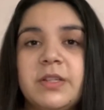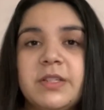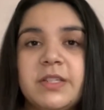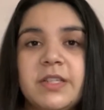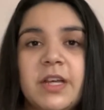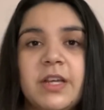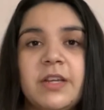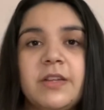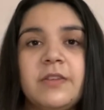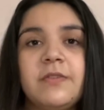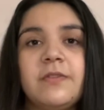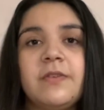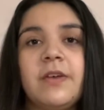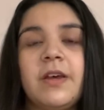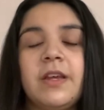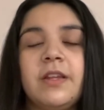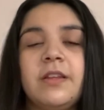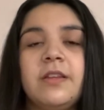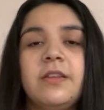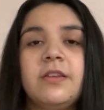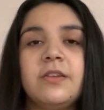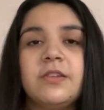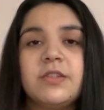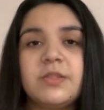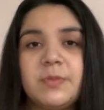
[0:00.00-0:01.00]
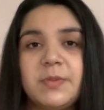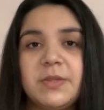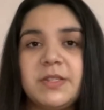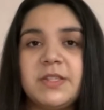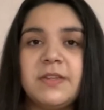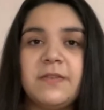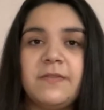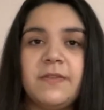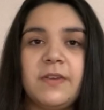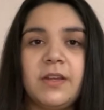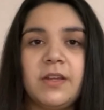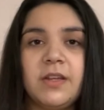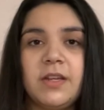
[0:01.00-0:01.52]
satisfy their
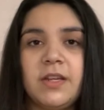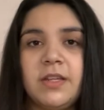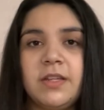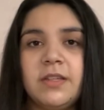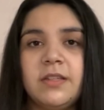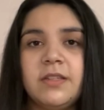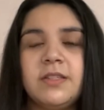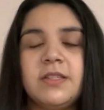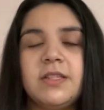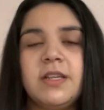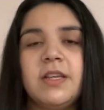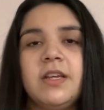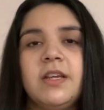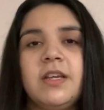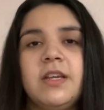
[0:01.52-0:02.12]
specific needs.